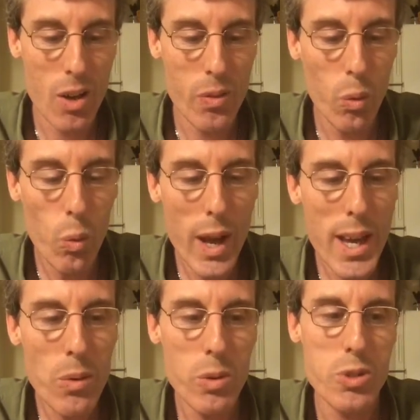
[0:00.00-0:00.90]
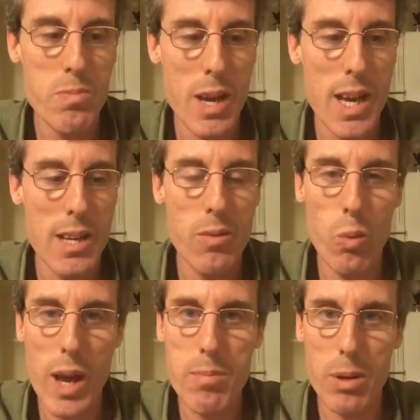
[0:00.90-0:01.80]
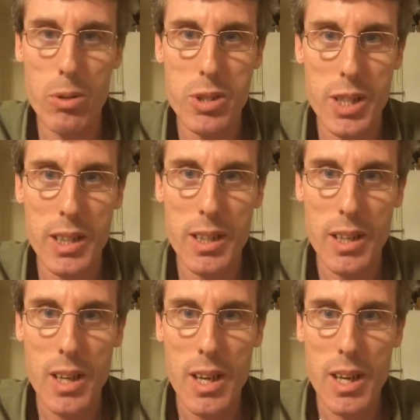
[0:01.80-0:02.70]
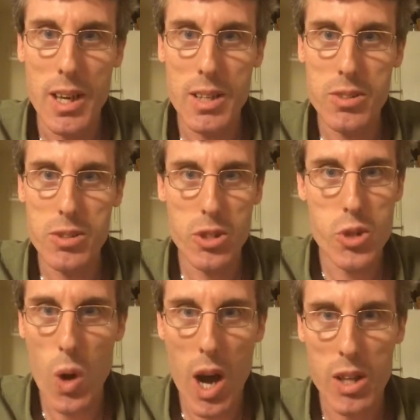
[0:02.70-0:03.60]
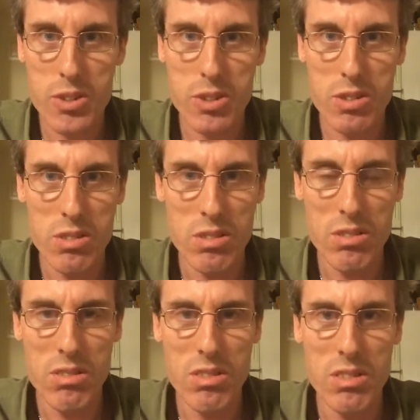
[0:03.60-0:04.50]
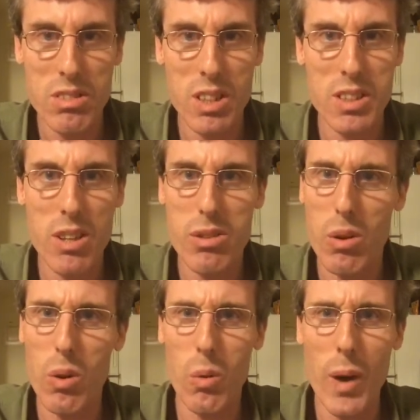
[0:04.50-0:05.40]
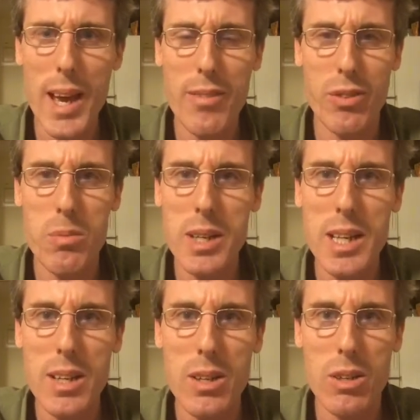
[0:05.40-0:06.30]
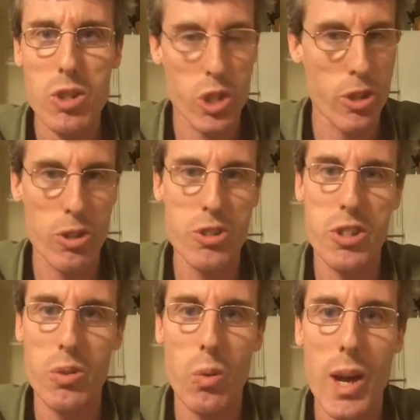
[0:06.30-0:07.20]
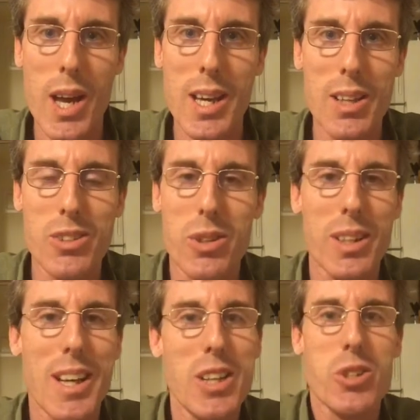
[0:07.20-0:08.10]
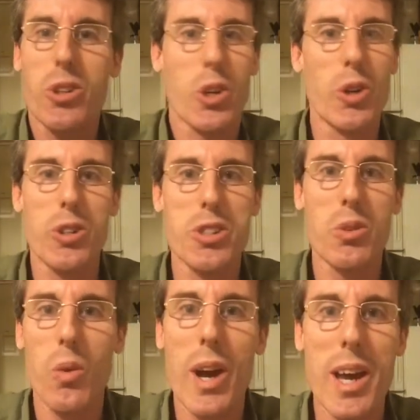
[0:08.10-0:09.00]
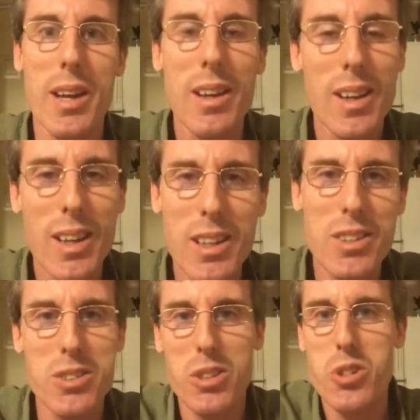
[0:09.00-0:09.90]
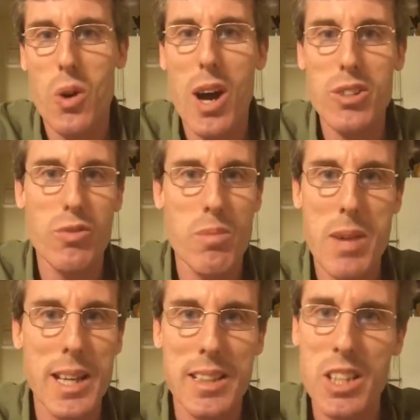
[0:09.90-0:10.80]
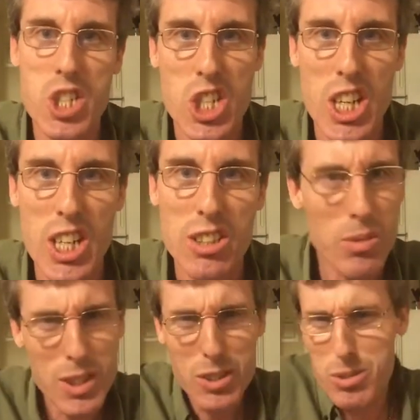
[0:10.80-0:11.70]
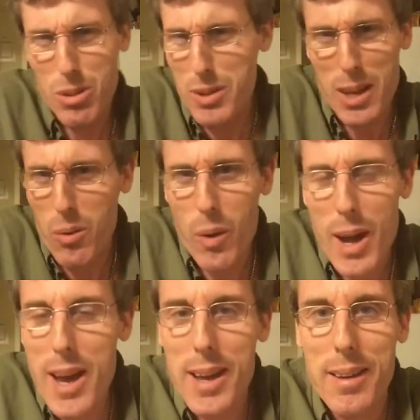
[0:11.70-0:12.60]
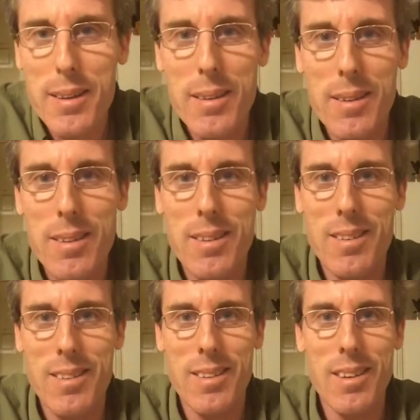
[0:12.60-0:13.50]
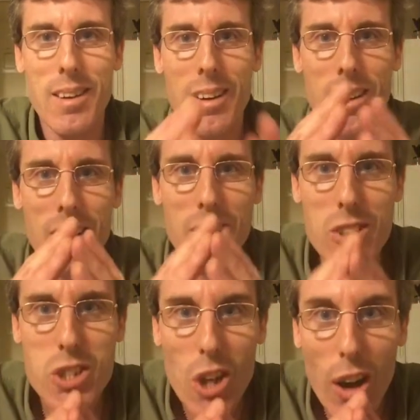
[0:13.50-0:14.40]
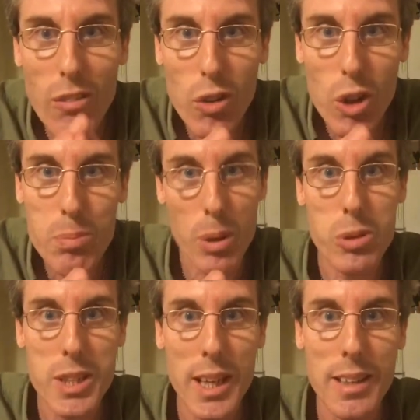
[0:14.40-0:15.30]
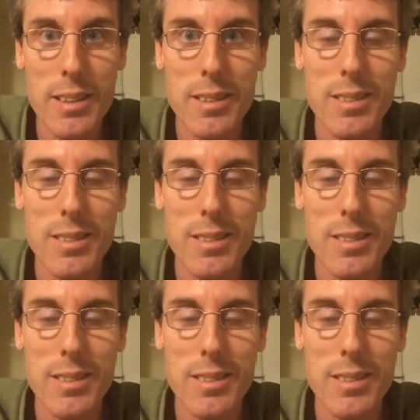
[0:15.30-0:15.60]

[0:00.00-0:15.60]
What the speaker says: the whey was made, whey protein, is the dross that they throw away for many years. Curds and whey. Eat your curds and whey. It is the dross from making the cheese. We just throw that away. It is chock full of protein.